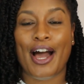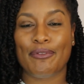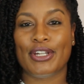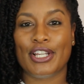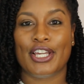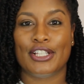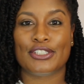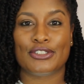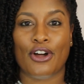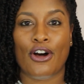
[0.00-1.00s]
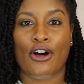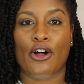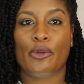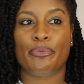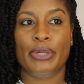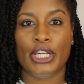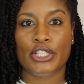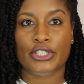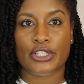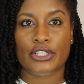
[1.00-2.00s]
I'm going to install
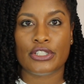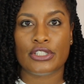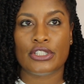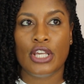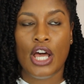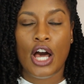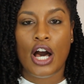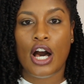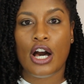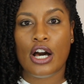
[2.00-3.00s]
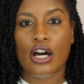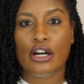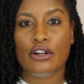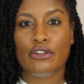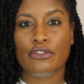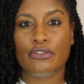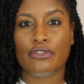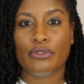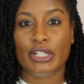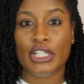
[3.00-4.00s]
pictures
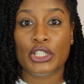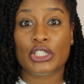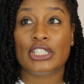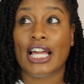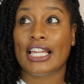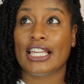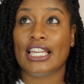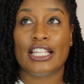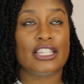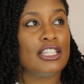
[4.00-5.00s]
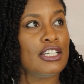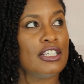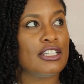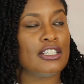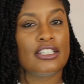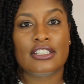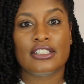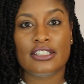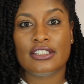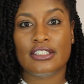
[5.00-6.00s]
of what it looks like in the
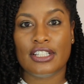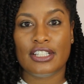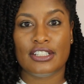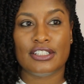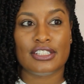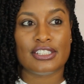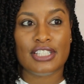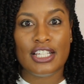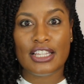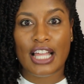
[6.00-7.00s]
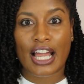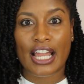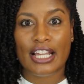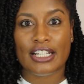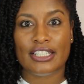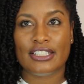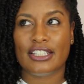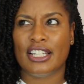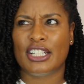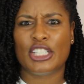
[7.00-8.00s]
in the sunlight
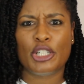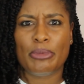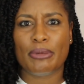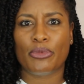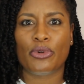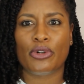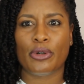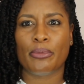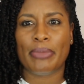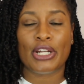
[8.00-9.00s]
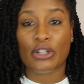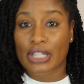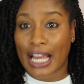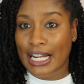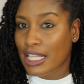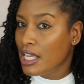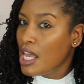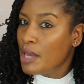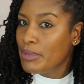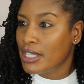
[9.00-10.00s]
in a little bit more better lighting
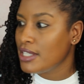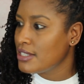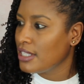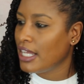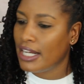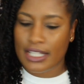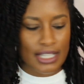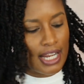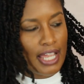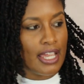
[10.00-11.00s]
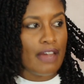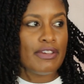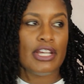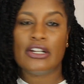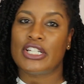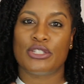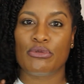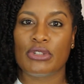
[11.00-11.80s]
because the lighting that I have here is